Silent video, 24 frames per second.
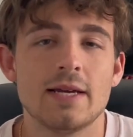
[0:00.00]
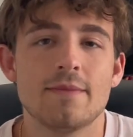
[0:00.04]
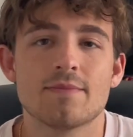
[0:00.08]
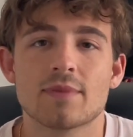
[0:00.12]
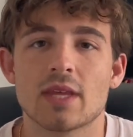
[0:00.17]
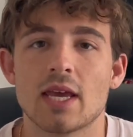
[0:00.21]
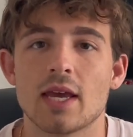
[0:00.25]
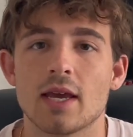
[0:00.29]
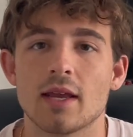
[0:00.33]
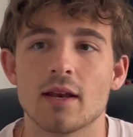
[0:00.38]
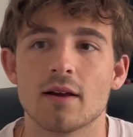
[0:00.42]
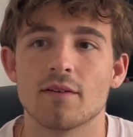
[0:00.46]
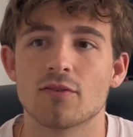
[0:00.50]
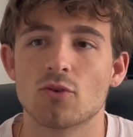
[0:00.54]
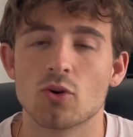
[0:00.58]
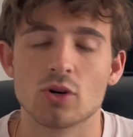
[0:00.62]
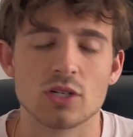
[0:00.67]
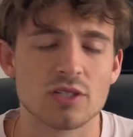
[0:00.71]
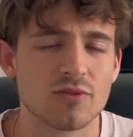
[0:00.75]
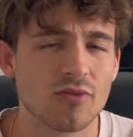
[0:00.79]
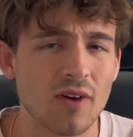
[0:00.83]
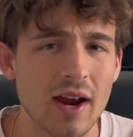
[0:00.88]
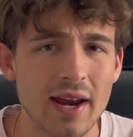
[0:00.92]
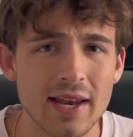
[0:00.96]
And of course,
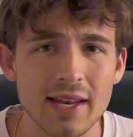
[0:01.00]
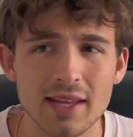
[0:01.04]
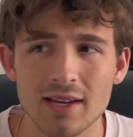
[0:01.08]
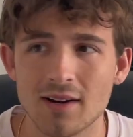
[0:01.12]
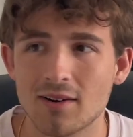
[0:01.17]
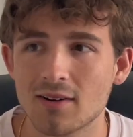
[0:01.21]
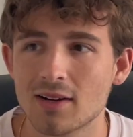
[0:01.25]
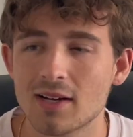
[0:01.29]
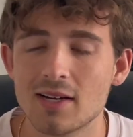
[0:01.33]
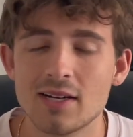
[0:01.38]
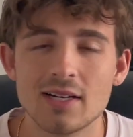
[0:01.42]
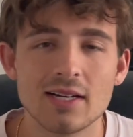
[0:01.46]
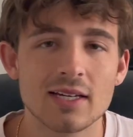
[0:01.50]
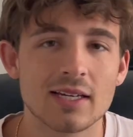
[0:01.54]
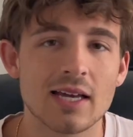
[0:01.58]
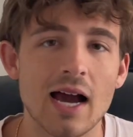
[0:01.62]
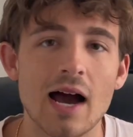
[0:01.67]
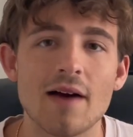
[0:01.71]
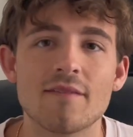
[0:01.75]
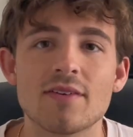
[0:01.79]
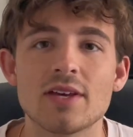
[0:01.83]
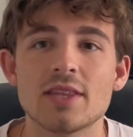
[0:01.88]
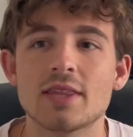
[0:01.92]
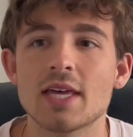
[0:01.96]
Frenkie de Jong,
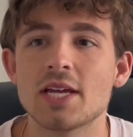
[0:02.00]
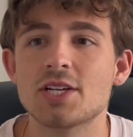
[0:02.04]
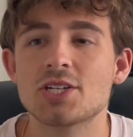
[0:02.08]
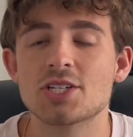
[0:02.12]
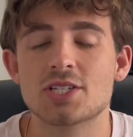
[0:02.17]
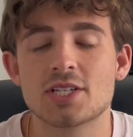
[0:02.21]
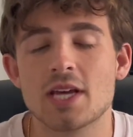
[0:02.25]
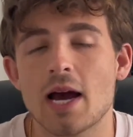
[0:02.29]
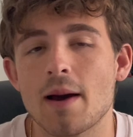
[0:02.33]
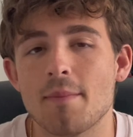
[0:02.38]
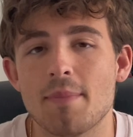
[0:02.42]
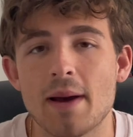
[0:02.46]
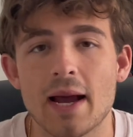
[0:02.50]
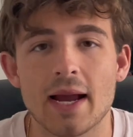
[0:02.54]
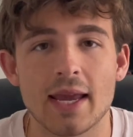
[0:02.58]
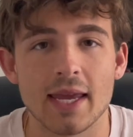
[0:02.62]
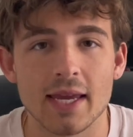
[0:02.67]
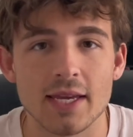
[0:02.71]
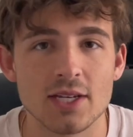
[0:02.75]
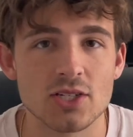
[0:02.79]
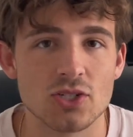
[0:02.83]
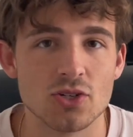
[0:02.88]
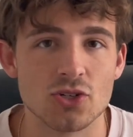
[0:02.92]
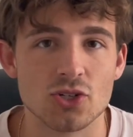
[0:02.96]
Gavi, they just got back
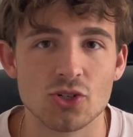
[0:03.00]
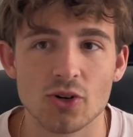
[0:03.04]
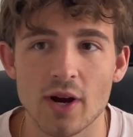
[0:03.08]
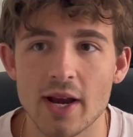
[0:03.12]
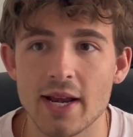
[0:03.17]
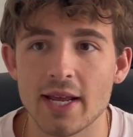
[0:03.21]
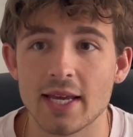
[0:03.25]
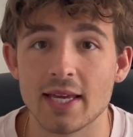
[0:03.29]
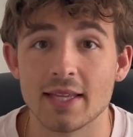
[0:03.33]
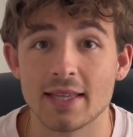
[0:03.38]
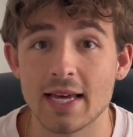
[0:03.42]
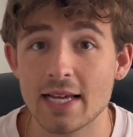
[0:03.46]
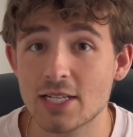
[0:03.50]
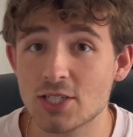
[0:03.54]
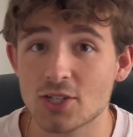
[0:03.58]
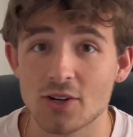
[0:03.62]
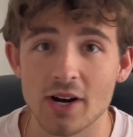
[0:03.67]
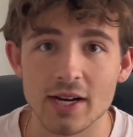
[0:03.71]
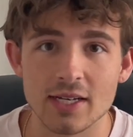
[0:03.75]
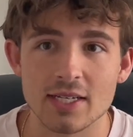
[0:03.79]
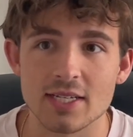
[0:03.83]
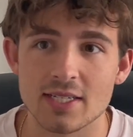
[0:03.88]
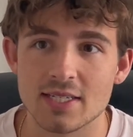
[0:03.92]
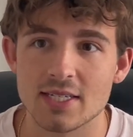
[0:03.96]
into training, and that's great
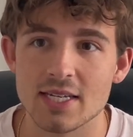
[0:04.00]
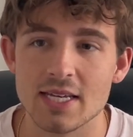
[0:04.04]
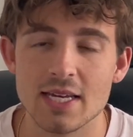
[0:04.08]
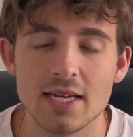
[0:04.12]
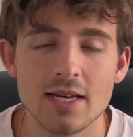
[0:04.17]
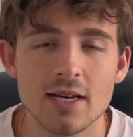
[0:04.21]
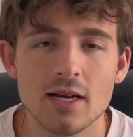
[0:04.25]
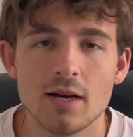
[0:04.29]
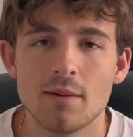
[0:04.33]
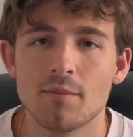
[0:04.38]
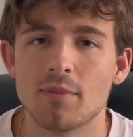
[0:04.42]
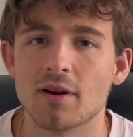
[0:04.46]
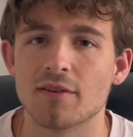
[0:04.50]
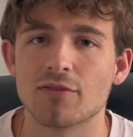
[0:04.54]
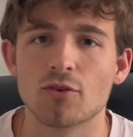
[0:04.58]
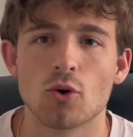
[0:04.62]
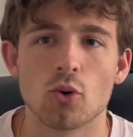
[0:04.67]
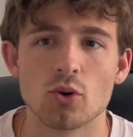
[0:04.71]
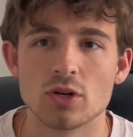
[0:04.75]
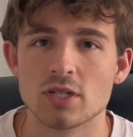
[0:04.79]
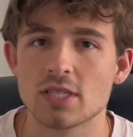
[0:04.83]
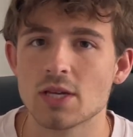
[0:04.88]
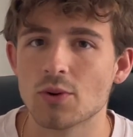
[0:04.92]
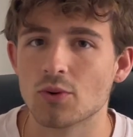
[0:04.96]
to see, but of
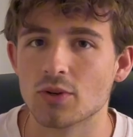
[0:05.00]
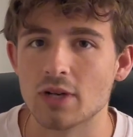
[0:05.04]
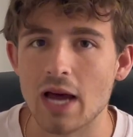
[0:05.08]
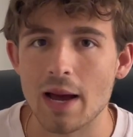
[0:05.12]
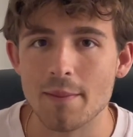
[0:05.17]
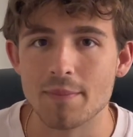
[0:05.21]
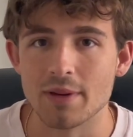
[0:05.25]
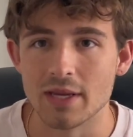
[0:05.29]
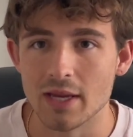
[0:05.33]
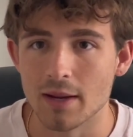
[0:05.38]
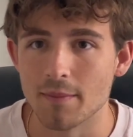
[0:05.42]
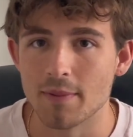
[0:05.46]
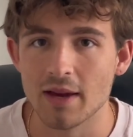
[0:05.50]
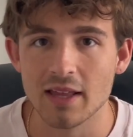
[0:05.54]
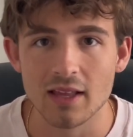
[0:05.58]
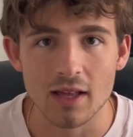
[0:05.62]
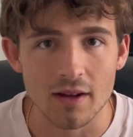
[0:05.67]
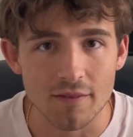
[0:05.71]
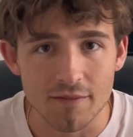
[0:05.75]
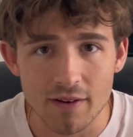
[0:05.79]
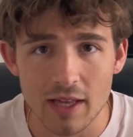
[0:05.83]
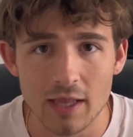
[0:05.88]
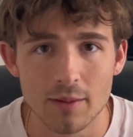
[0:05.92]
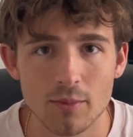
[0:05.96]
course they will not be
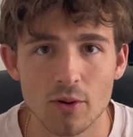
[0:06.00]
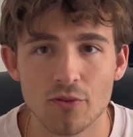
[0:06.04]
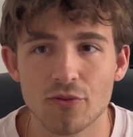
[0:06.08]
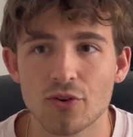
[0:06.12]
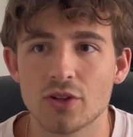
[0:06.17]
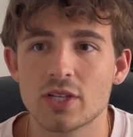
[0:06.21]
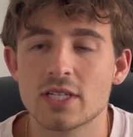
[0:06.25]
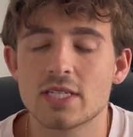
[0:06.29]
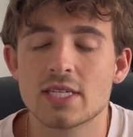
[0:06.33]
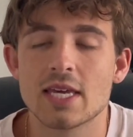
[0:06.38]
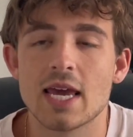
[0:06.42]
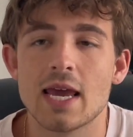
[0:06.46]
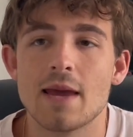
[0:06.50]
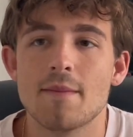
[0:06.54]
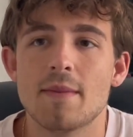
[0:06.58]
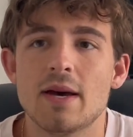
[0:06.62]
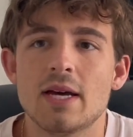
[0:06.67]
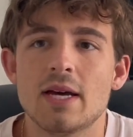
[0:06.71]
available for this game.